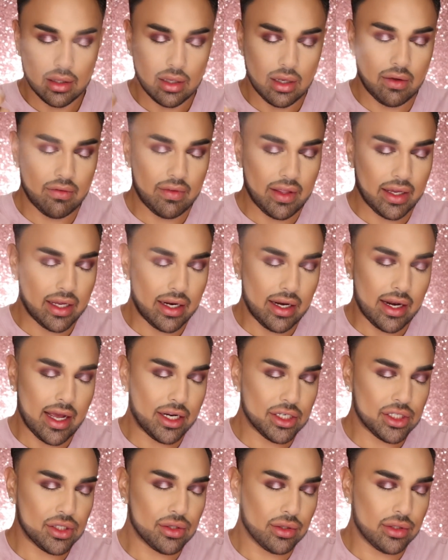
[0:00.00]
of like a
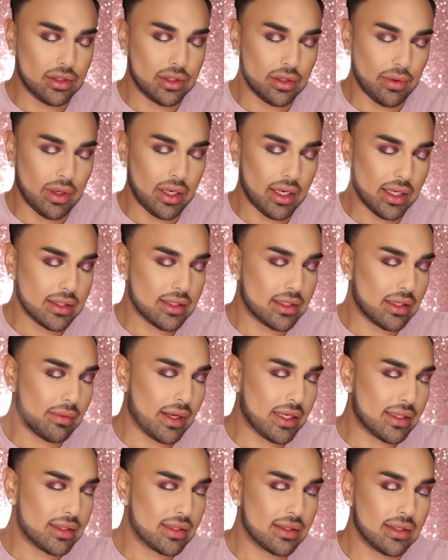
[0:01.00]
natural dewiness to
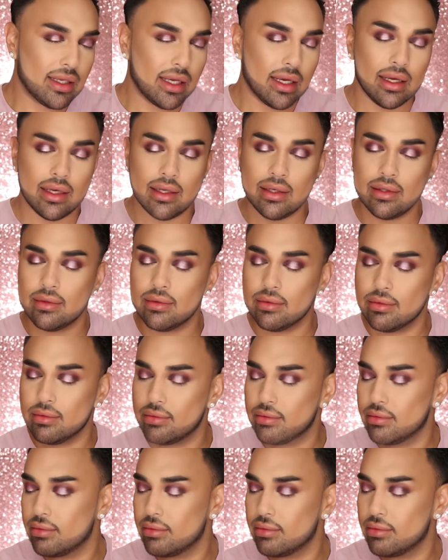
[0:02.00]
my skin.